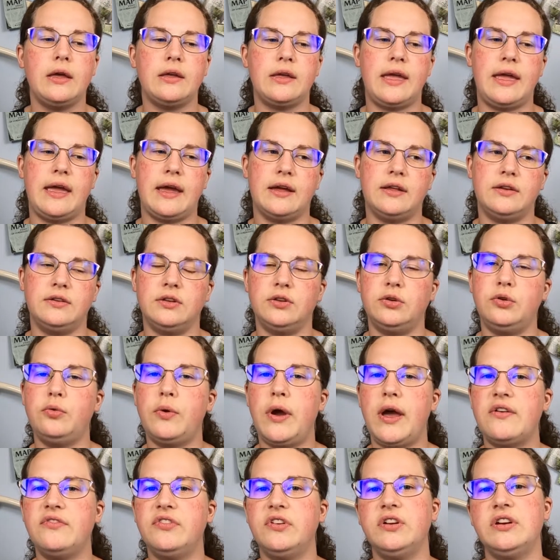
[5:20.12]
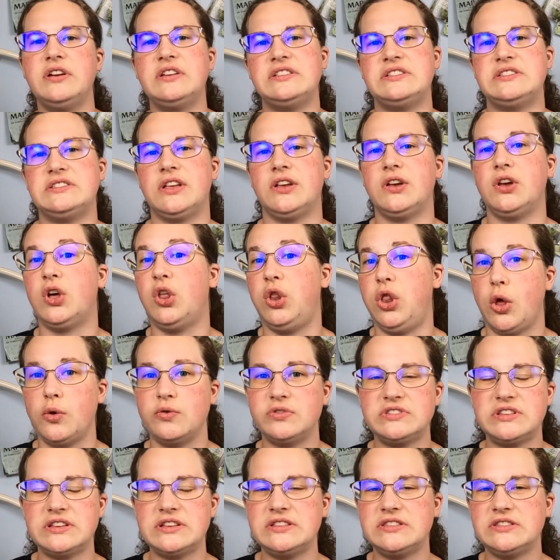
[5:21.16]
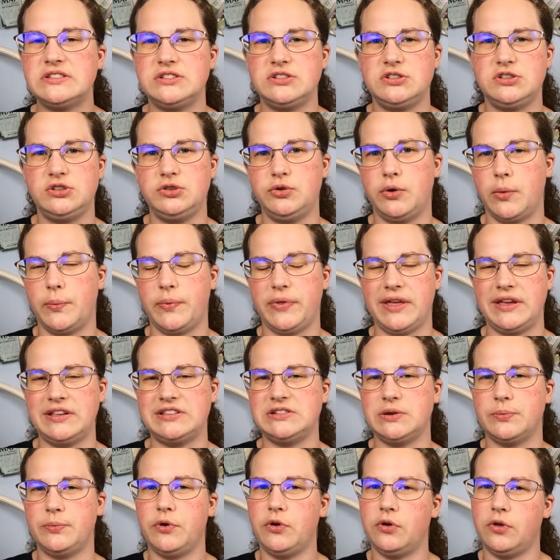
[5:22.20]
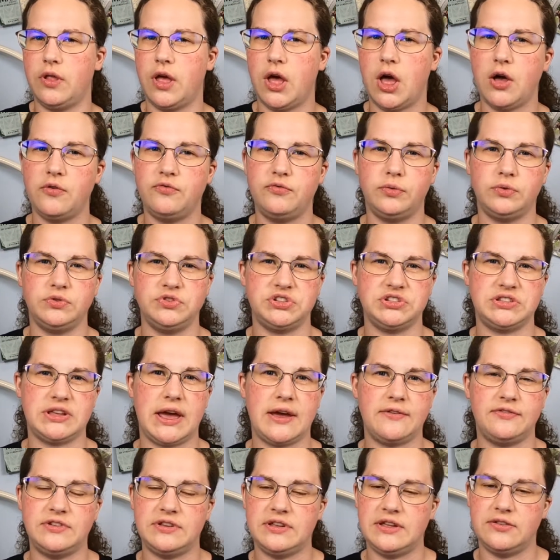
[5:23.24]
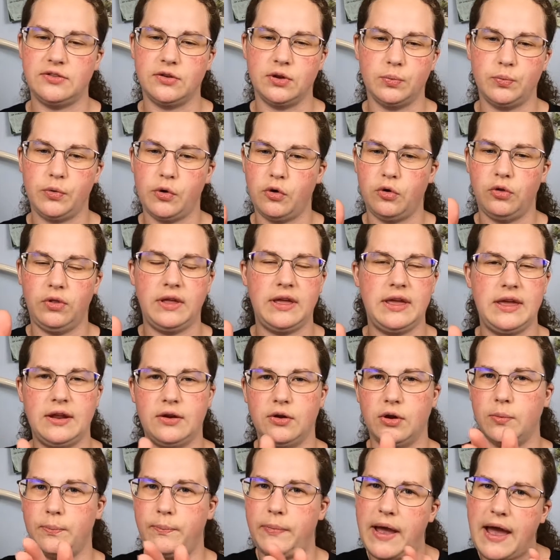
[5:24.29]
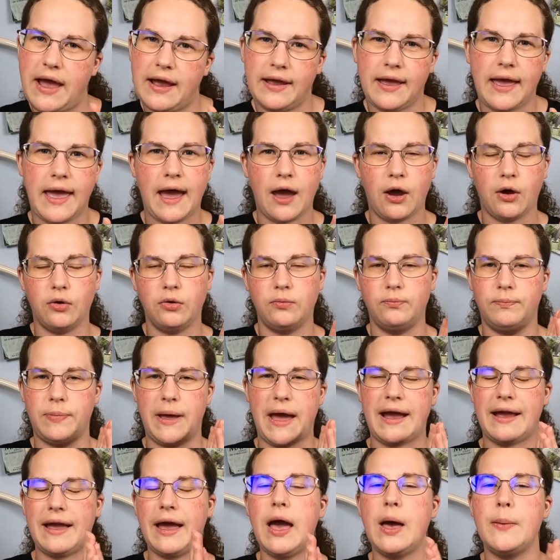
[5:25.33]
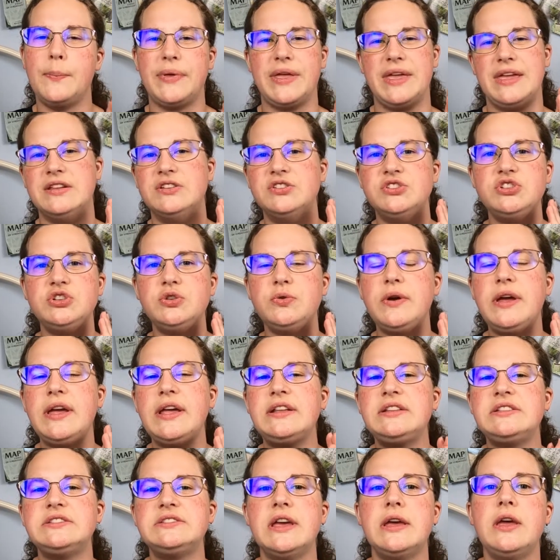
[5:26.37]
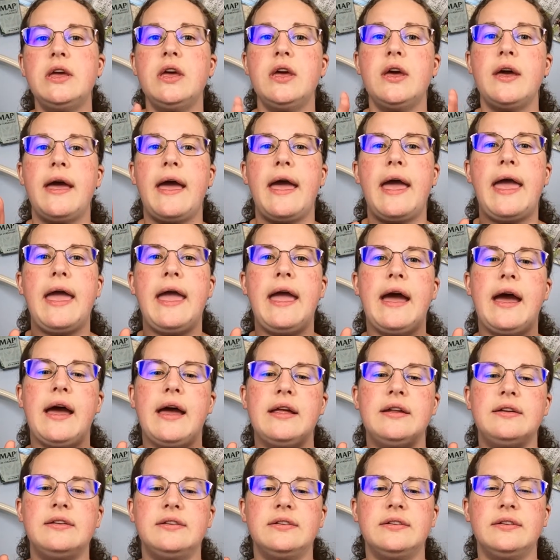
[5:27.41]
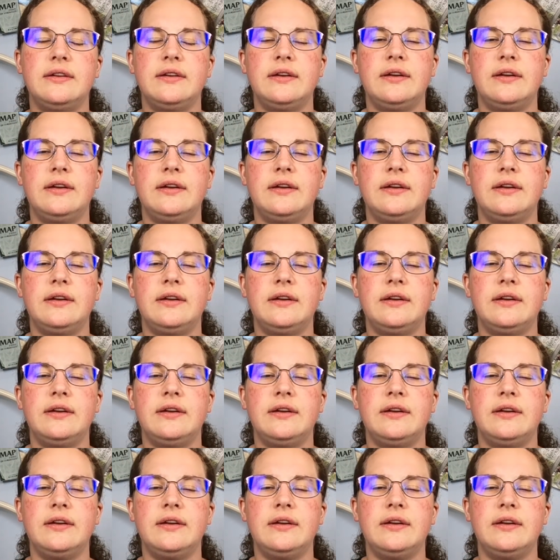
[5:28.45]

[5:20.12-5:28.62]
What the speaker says: And whoever is closest to a place to pull off will just have to either pull in or back up into it. And